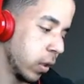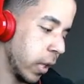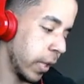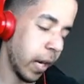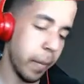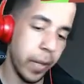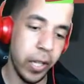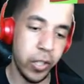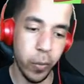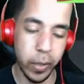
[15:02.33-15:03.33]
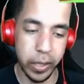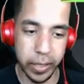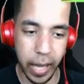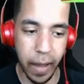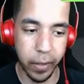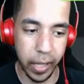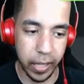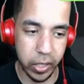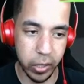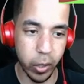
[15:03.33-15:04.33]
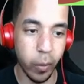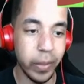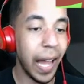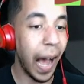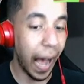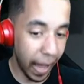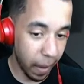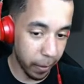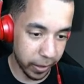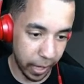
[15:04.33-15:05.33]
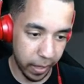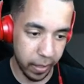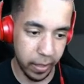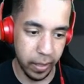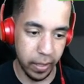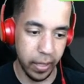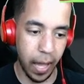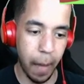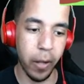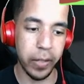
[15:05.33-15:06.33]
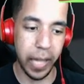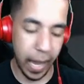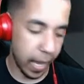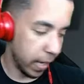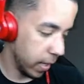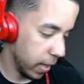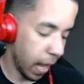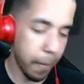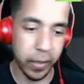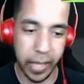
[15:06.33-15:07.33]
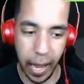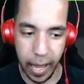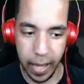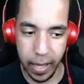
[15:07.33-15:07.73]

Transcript: And then I'm gonna hit you with this avalanche and you're gonna die. How about that? How about that? How about that?